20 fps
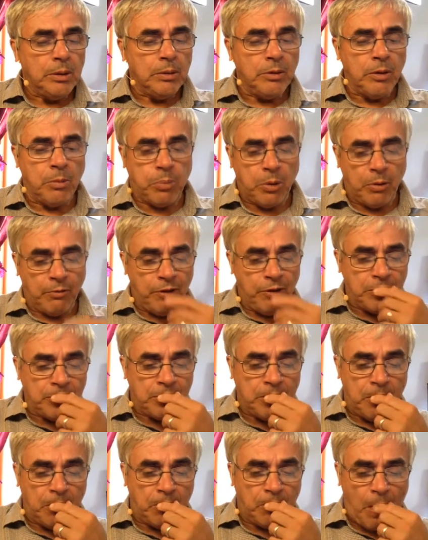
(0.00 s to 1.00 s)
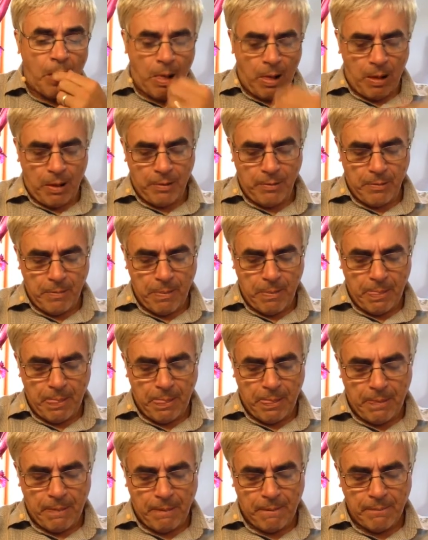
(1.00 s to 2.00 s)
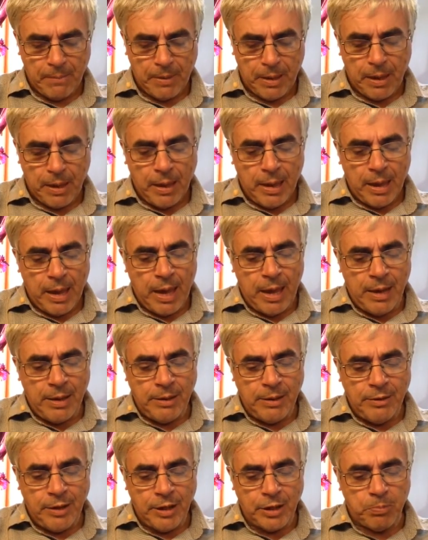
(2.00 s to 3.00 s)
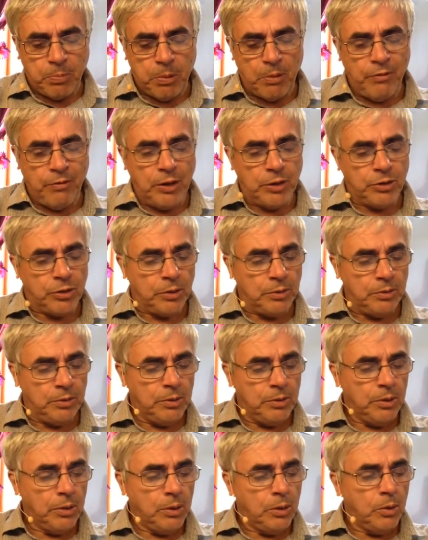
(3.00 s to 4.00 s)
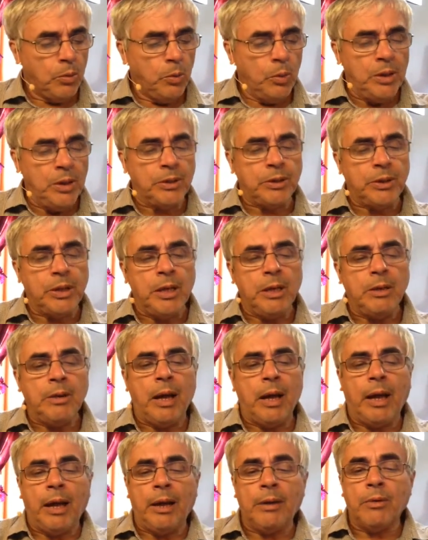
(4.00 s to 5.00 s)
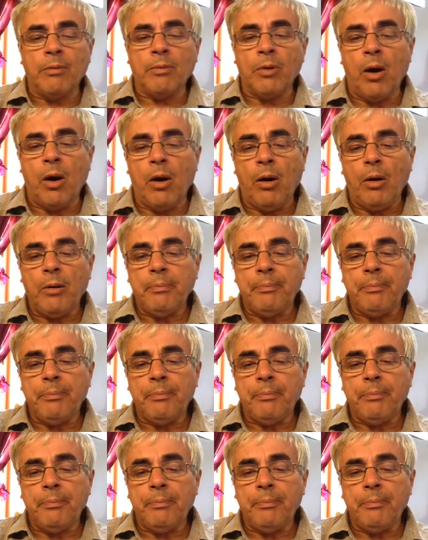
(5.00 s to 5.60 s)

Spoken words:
the provision of God. And in this provision, we see the hand of God.